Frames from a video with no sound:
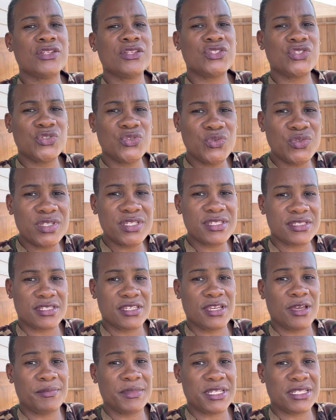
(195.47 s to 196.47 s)
to this
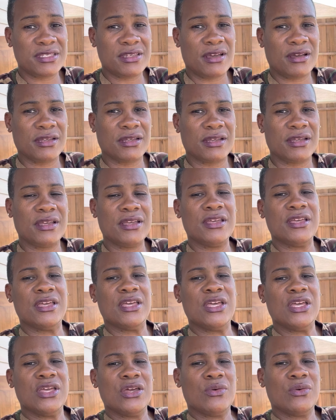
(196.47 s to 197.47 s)
tummy tuck
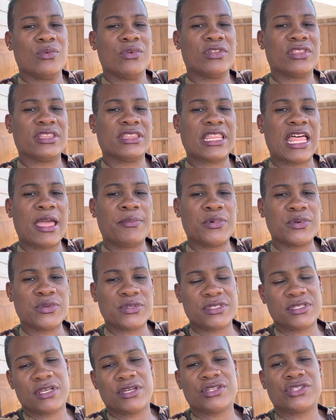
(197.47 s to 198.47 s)
with
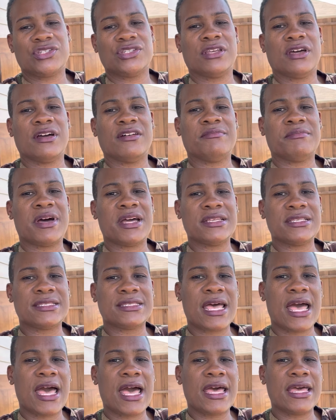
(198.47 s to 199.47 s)
liposuction of my
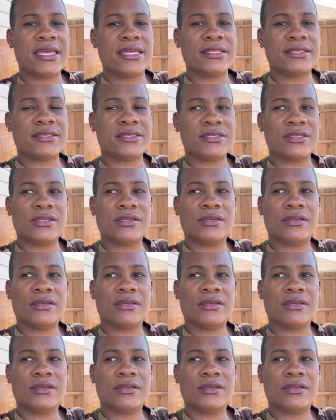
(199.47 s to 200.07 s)
sides.